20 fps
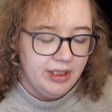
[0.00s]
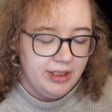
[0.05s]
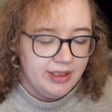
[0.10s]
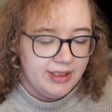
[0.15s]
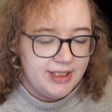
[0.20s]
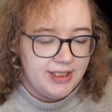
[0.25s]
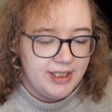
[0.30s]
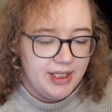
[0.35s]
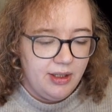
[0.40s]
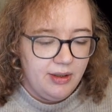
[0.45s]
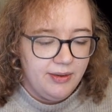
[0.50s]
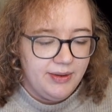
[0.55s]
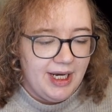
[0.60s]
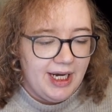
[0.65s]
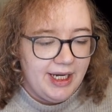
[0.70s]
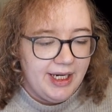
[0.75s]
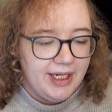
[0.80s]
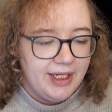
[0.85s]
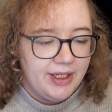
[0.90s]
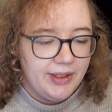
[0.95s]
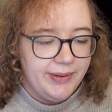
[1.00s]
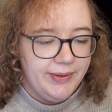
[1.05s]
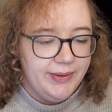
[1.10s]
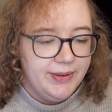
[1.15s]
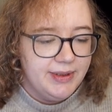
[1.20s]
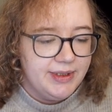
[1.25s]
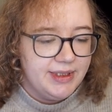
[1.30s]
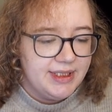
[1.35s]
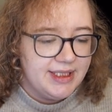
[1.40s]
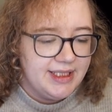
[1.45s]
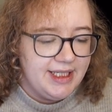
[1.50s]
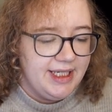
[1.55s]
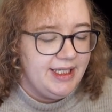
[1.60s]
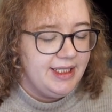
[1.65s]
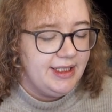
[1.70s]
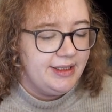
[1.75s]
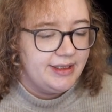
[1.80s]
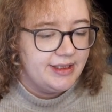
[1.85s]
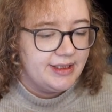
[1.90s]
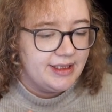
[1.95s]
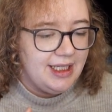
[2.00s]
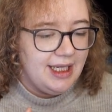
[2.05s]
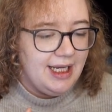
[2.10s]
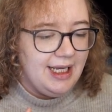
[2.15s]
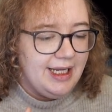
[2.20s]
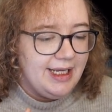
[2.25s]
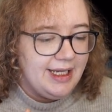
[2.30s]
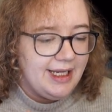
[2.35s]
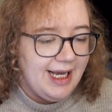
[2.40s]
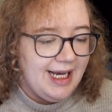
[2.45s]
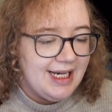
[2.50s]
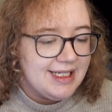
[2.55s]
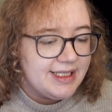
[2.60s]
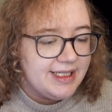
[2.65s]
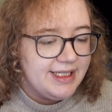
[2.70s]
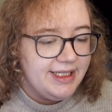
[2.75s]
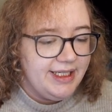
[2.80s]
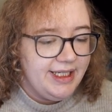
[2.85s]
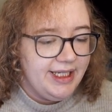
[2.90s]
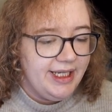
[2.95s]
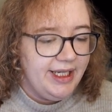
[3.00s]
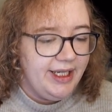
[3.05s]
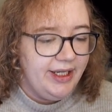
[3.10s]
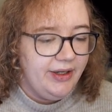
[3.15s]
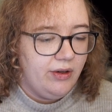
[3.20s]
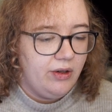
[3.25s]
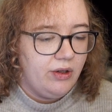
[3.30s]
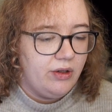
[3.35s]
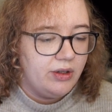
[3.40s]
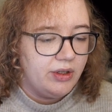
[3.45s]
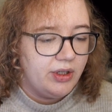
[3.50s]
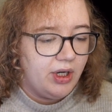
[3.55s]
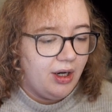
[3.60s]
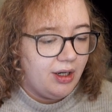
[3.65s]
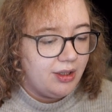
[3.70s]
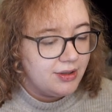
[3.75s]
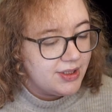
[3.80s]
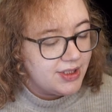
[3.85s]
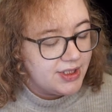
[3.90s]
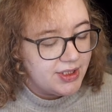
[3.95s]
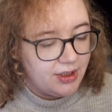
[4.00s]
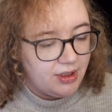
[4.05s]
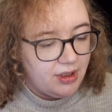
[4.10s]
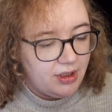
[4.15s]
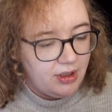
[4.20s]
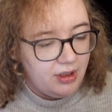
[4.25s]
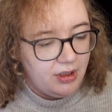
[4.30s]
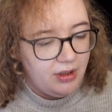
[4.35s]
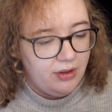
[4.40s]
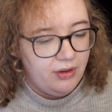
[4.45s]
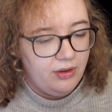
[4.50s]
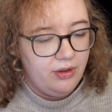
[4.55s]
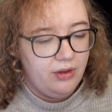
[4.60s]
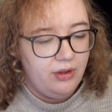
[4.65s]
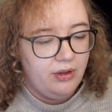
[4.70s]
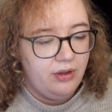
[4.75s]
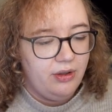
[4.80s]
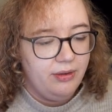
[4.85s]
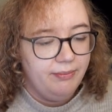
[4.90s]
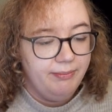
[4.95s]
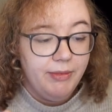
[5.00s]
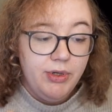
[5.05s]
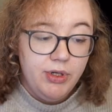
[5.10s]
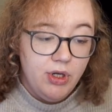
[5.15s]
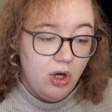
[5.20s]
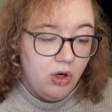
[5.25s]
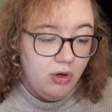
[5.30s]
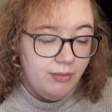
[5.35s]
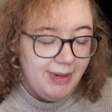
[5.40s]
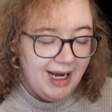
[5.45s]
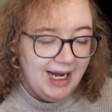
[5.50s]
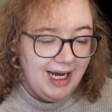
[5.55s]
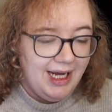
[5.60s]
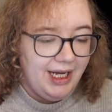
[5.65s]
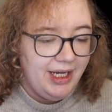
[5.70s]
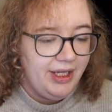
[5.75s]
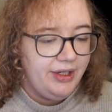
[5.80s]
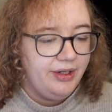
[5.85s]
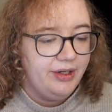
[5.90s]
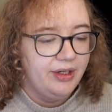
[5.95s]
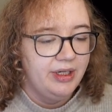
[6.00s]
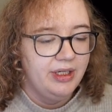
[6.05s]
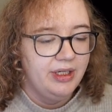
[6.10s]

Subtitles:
So that includes things like etcd or console or nomad,